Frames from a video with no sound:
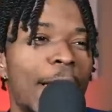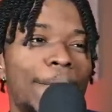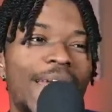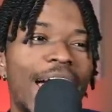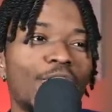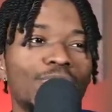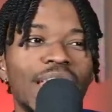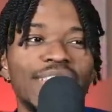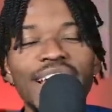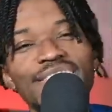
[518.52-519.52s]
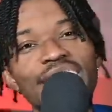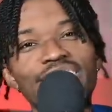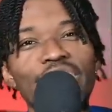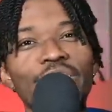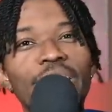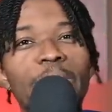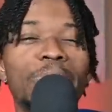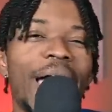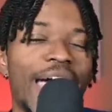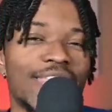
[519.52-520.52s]
but I don't think that's necessarily a
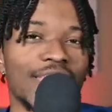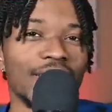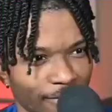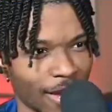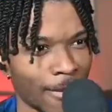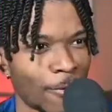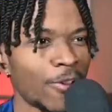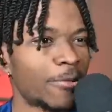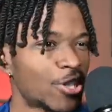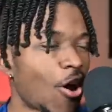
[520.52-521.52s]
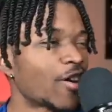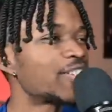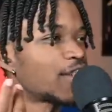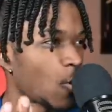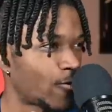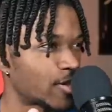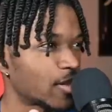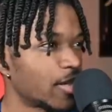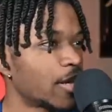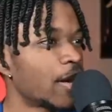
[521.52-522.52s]
bad thing. I mean, we could be talking
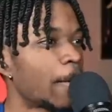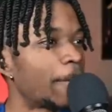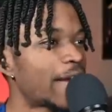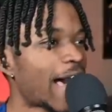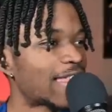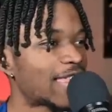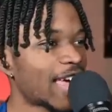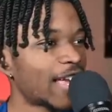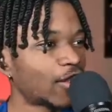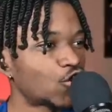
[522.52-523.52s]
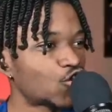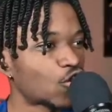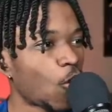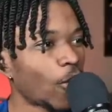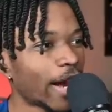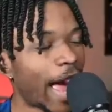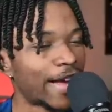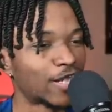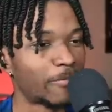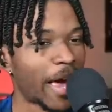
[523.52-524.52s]
selfishly, but I think the scoring
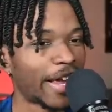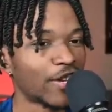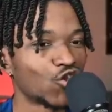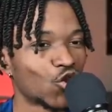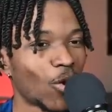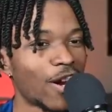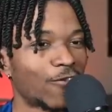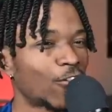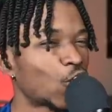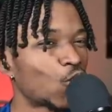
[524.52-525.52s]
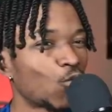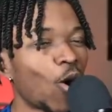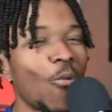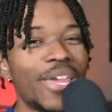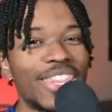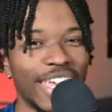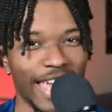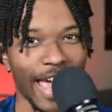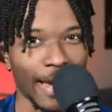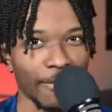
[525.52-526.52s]
aspect is great for growing the
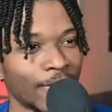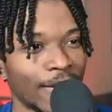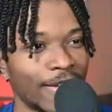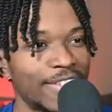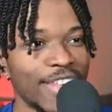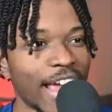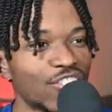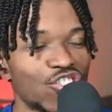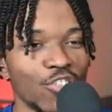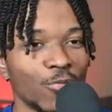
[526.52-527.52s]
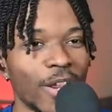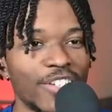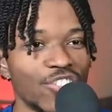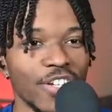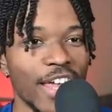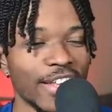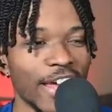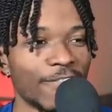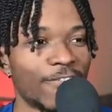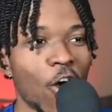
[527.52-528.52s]
game. This next generation that
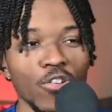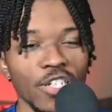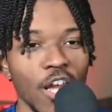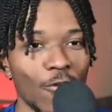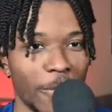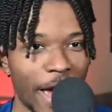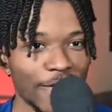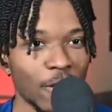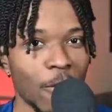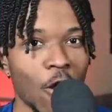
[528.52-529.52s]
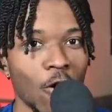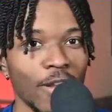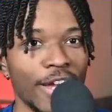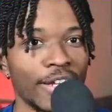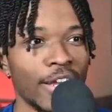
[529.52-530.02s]
that falls in love with basketball and